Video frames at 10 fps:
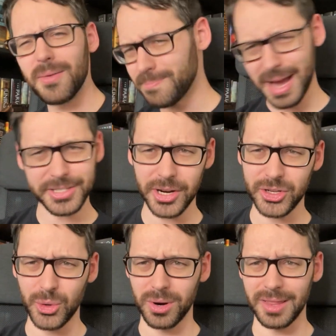make sure
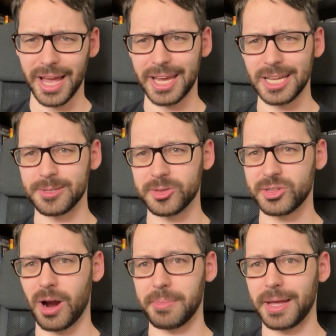you are liking and
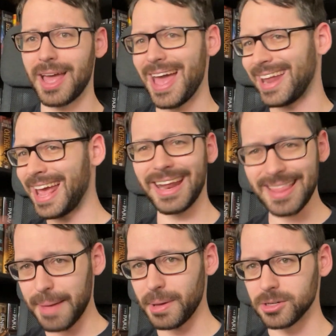subscribing, and hitting
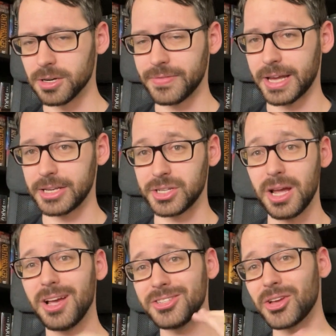that bell notification
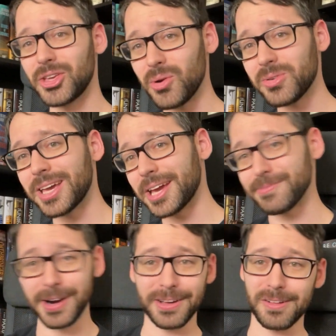so you can
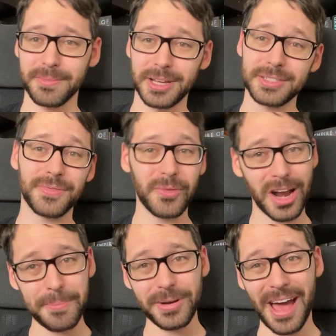get regular updates for when
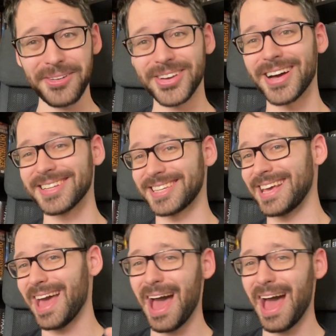I put out new content.